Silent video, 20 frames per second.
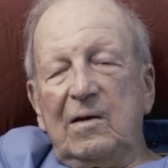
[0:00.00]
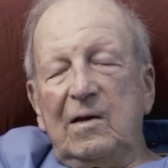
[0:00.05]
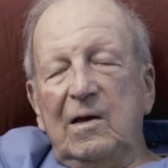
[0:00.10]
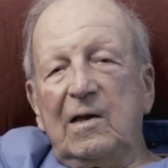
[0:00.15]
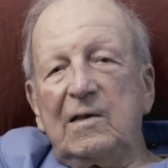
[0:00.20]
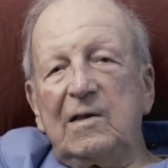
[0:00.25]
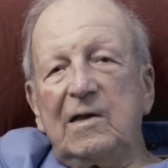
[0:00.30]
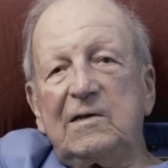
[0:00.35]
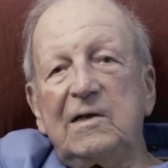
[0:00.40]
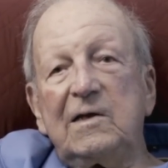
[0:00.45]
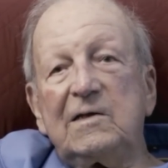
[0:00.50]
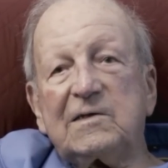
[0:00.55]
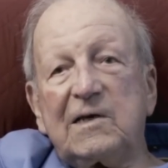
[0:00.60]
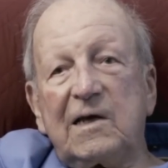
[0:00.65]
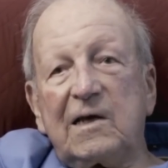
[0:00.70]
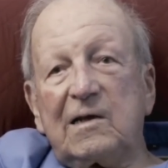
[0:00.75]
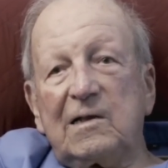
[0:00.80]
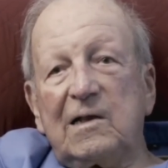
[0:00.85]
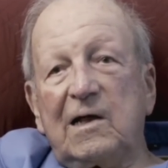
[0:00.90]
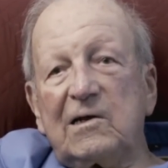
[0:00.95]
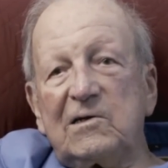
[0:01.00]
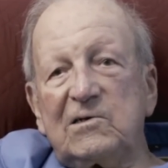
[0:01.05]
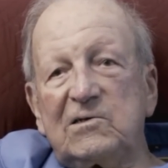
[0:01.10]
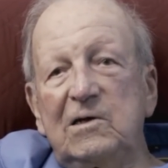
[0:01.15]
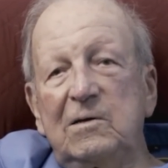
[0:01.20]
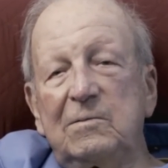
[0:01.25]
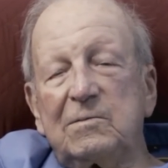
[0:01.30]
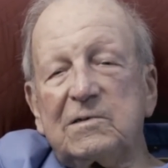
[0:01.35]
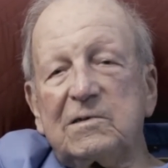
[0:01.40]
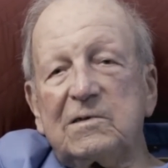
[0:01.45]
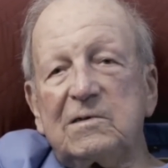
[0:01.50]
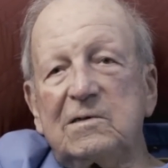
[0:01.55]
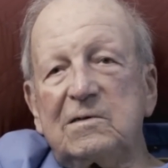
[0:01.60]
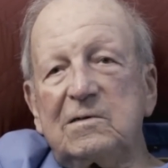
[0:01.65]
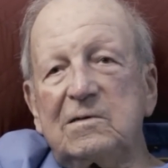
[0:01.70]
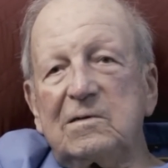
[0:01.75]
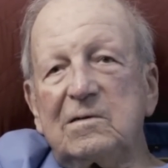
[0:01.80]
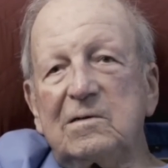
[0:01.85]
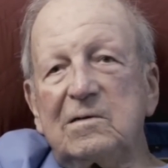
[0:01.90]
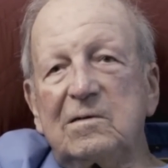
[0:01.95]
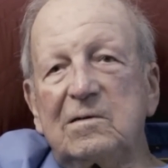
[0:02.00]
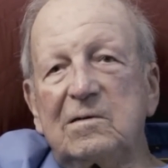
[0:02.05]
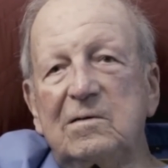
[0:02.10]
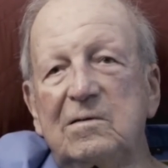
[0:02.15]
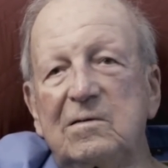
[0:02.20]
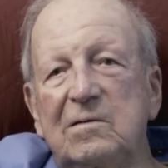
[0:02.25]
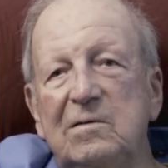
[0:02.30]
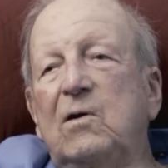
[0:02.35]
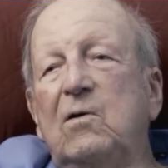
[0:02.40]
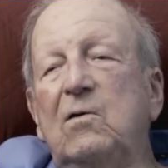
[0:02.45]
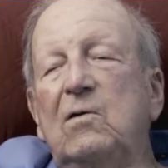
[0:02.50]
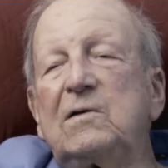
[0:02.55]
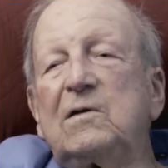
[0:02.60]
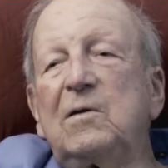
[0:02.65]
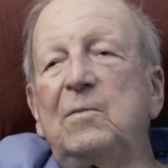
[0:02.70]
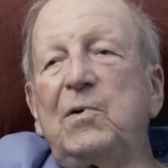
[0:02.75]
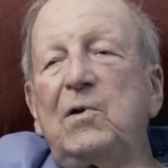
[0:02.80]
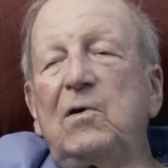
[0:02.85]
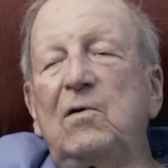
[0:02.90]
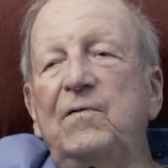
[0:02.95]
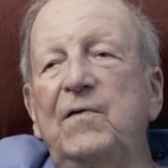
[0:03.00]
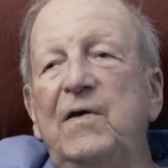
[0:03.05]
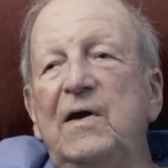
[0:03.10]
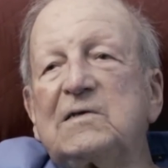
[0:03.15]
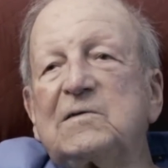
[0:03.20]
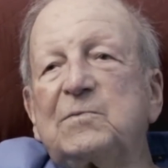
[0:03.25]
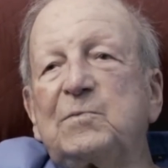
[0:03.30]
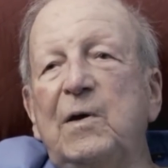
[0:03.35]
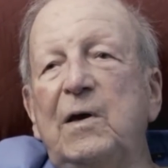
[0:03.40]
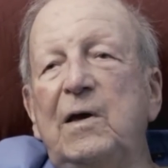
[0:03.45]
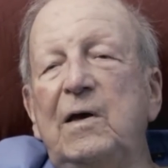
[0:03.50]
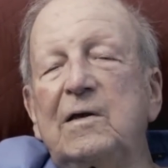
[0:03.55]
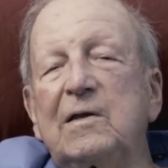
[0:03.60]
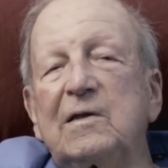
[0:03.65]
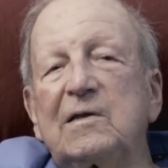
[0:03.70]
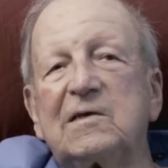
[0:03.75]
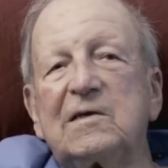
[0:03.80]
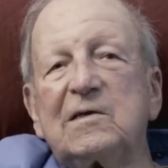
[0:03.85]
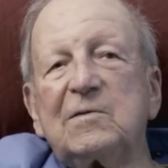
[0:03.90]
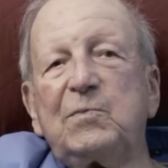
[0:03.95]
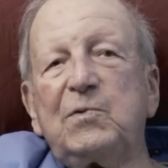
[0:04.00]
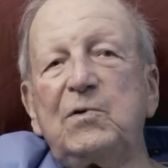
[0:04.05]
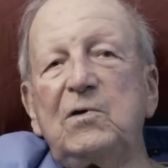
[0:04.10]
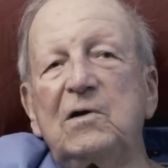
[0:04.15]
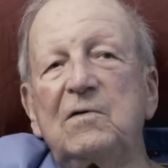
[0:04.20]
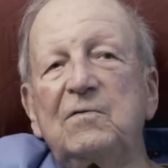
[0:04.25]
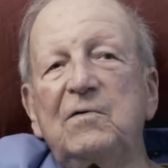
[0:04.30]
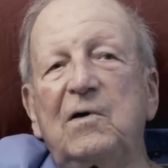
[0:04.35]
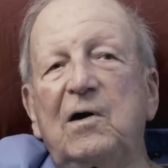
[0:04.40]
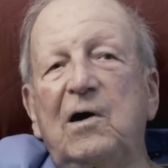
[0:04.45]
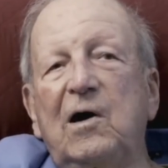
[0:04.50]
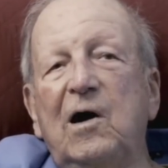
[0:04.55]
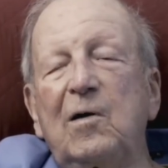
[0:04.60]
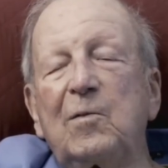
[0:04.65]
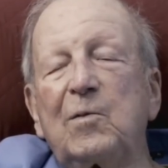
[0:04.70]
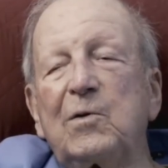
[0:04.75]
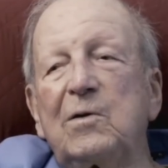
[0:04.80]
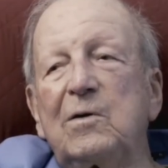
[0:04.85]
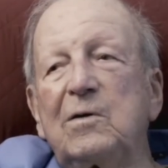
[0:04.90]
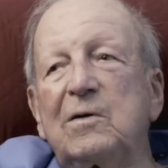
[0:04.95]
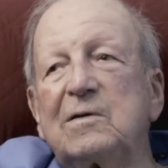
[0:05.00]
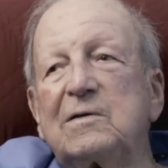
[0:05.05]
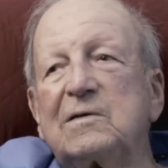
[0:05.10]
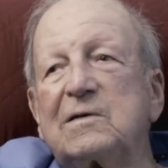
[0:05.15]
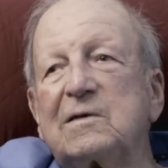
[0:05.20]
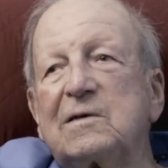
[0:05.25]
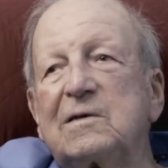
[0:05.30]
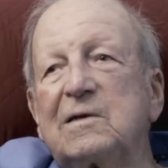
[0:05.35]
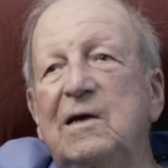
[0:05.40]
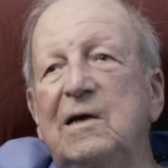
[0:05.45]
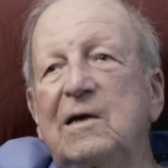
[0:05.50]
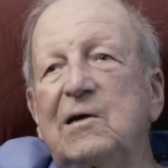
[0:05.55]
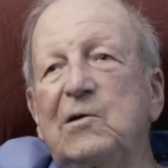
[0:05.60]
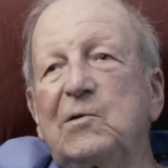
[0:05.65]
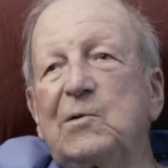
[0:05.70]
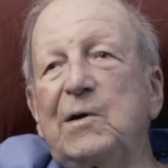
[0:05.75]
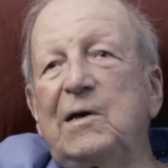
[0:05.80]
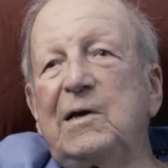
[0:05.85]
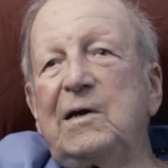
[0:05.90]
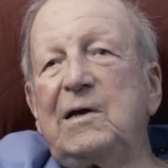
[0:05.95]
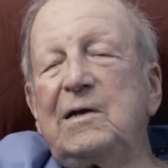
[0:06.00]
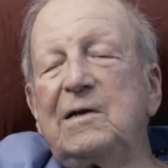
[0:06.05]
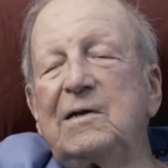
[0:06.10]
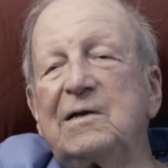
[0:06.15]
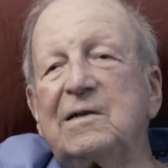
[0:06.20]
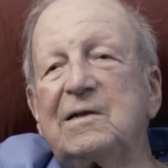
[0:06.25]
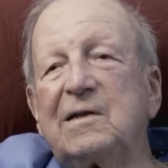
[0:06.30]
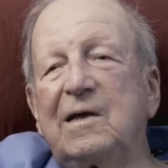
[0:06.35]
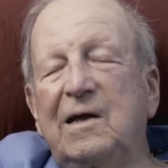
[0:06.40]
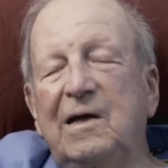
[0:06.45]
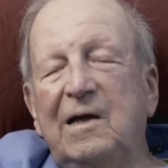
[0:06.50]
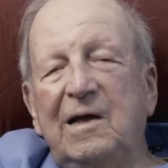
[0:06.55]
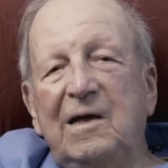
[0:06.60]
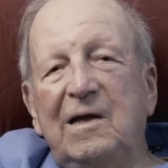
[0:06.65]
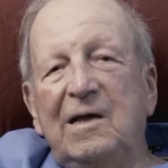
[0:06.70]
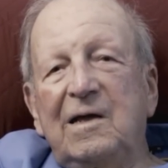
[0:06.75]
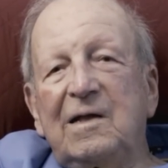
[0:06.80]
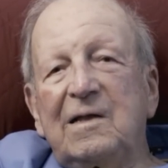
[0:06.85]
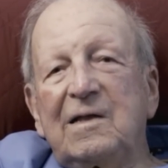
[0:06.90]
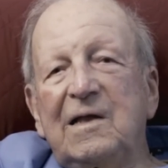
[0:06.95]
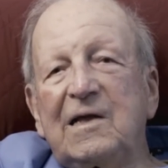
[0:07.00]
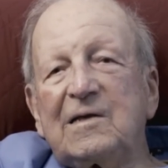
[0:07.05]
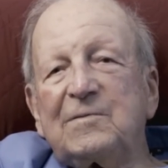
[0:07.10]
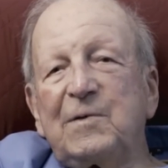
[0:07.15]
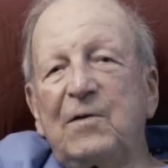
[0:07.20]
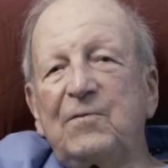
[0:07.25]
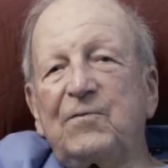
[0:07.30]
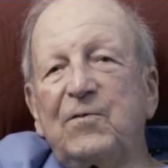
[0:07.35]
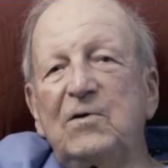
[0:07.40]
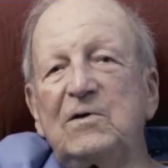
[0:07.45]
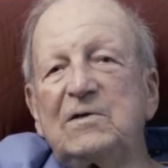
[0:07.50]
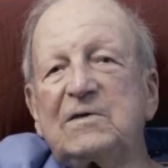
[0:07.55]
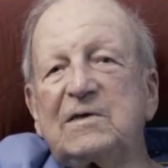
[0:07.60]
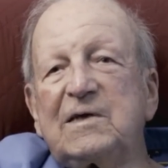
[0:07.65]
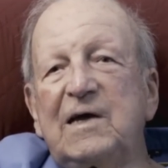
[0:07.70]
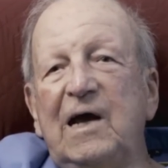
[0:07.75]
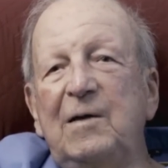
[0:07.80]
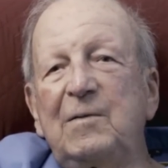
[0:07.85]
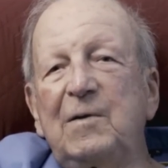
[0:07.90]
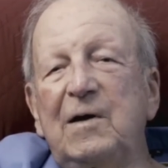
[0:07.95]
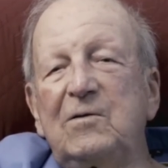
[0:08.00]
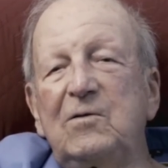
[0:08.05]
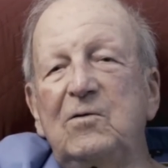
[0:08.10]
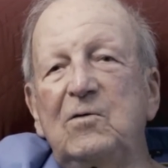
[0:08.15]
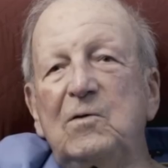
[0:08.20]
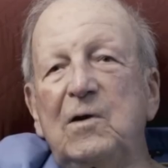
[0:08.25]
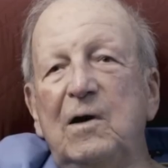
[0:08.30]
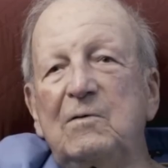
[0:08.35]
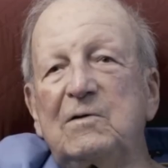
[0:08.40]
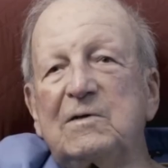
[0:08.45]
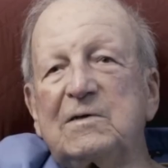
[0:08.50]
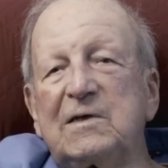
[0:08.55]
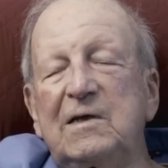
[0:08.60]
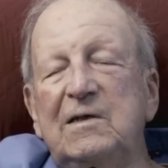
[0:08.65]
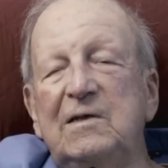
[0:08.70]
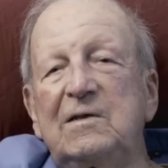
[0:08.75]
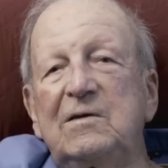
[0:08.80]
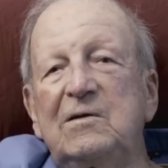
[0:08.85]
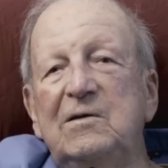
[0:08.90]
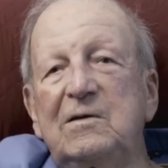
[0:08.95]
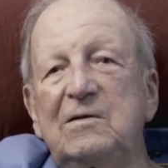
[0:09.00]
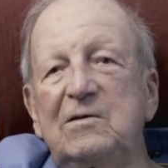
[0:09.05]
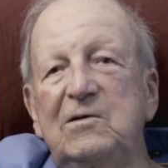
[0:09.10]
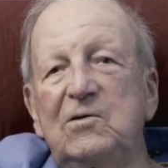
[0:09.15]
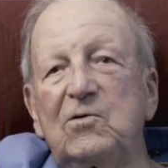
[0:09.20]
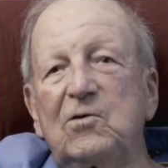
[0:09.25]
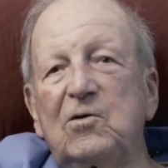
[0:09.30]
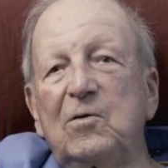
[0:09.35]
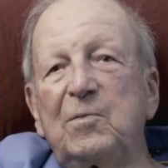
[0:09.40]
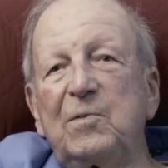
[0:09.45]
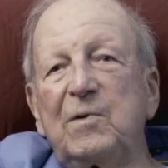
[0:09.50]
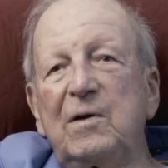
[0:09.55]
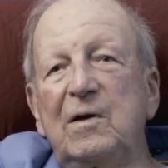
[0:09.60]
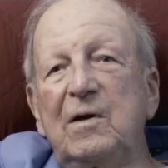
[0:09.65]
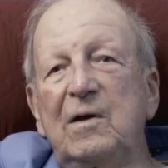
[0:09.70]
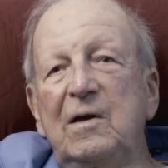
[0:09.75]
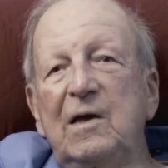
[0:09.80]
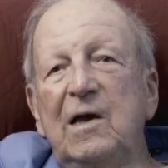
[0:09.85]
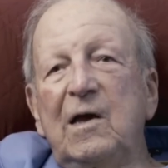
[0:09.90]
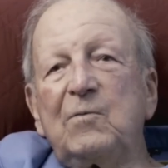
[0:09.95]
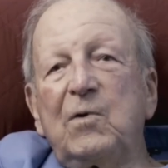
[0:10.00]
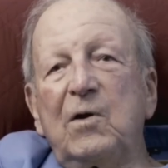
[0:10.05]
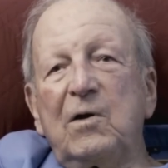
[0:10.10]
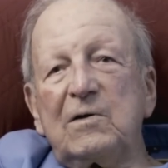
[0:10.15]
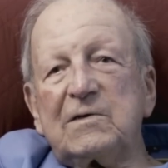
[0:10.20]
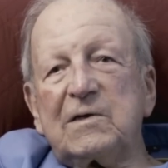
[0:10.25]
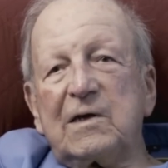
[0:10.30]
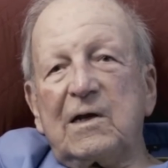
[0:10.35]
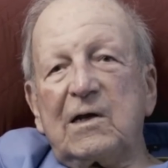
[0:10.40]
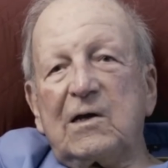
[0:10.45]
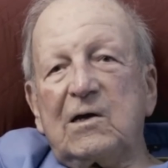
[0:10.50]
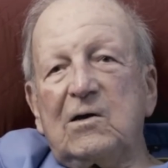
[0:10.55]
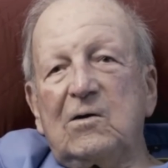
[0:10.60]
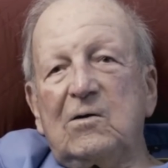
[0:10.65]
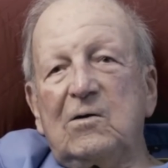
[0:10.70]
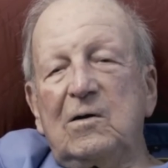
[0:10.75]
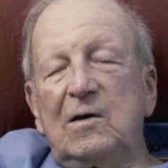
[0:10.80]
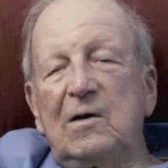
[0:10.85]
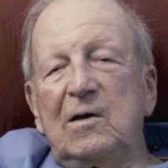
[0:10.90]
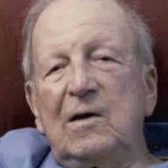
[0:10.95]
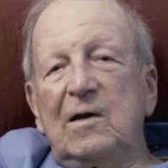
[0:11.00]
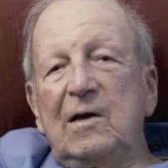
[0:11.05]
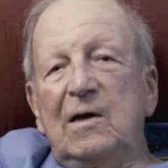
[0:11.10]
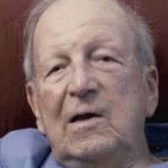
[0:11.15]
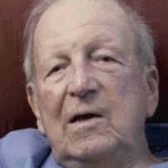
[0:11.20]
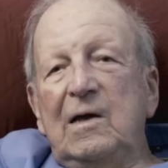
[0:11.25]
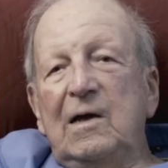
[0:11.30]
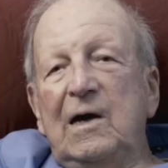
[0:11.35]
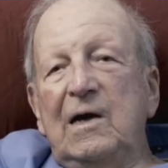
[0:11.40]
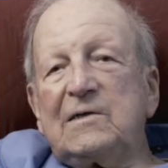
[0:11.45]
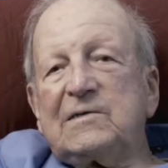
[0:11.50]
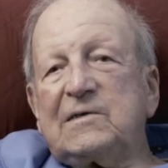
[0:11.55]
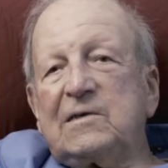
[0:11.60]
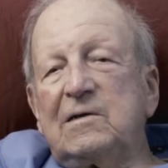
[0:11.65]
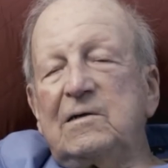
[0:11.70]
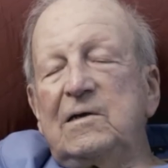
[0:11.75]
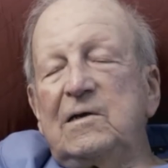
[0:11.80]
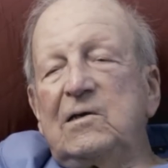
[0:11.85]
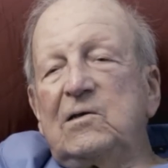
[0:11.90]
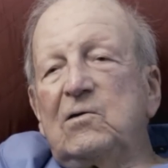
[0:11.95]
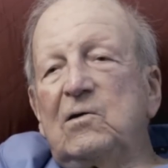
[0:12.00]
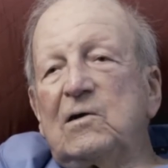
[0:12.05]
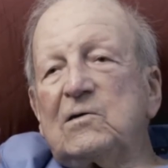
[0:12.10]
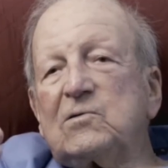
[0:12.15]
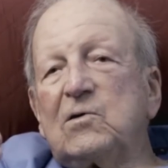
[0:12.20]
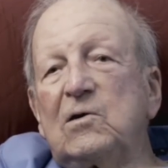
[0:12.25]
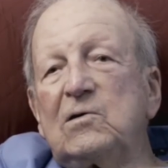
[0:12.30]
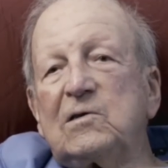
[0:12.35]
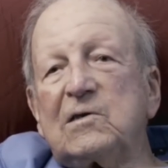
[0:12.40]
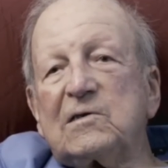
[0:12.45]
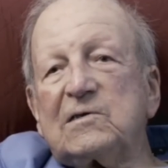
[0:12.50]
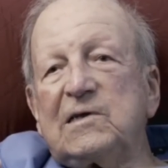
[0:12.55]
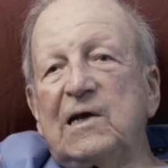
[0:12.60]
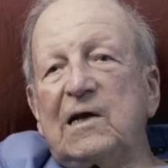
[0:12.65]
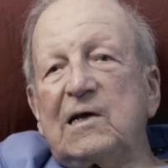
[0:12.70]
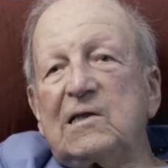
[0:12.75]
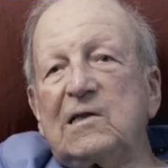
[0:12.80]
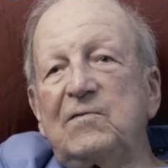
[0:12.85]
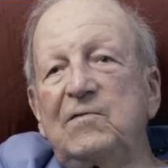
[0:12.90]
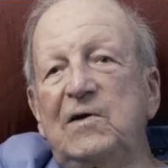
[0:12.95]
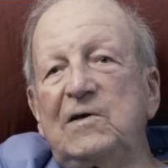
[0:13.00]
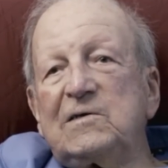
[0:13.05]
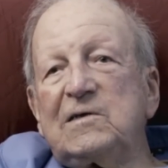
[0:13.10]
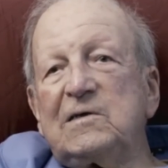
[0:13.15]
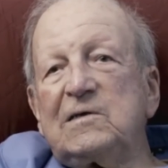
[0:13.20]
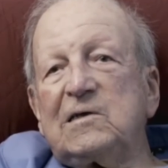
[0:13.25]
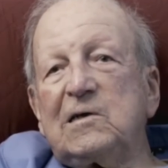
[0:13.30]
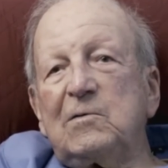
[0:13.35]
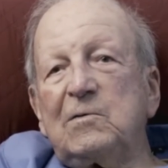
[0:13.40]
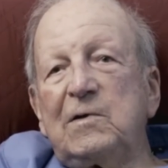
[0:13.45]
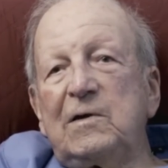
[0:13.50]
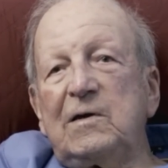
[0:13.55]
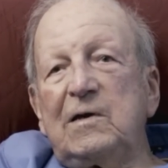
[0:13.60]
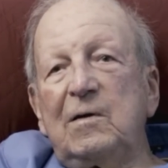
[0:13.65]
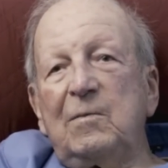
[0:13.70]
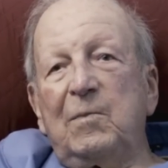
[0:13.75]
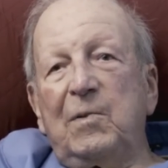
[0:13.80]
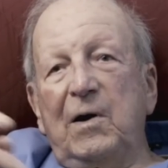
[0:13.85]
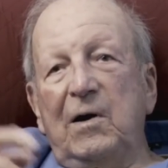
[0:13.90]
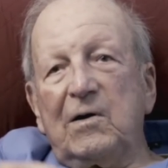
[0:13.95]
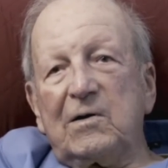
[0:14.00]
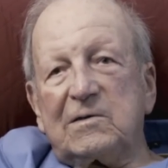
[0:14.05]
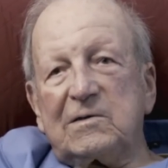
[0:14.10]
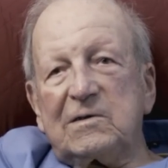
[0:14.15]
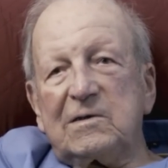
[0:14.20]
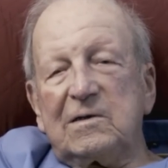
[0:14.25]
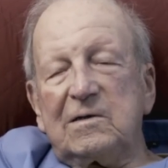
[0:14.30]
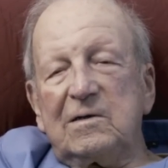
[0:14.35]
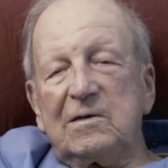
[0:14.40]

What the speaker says: And they did sink a lot of ships. We go into Belfast Bay, and it's this beautiful harbor. It's green, and that's my first time I knew I was in Europe and where I was going to go. I still didn't know I was going to the 2nd Division until we embarked.